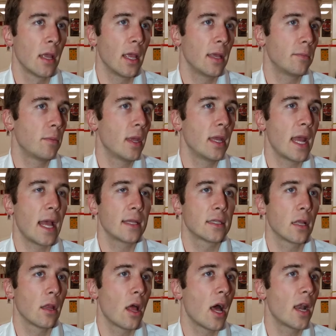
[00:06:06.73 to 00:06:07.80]
It
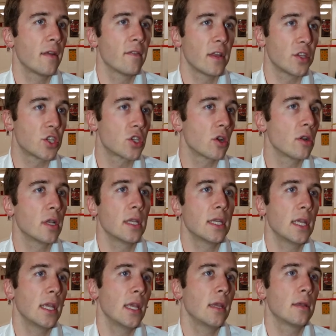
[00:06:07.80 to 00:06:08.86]
adds a lot of
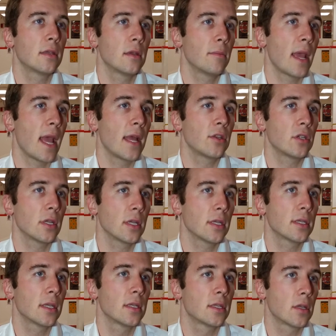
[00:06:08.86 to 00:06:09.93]
uncertainty to
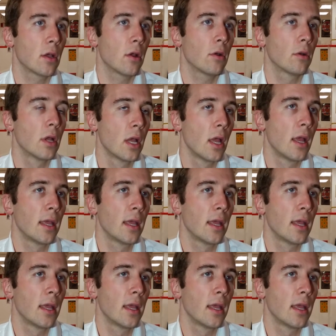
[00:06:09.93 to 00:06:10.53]
matches, and so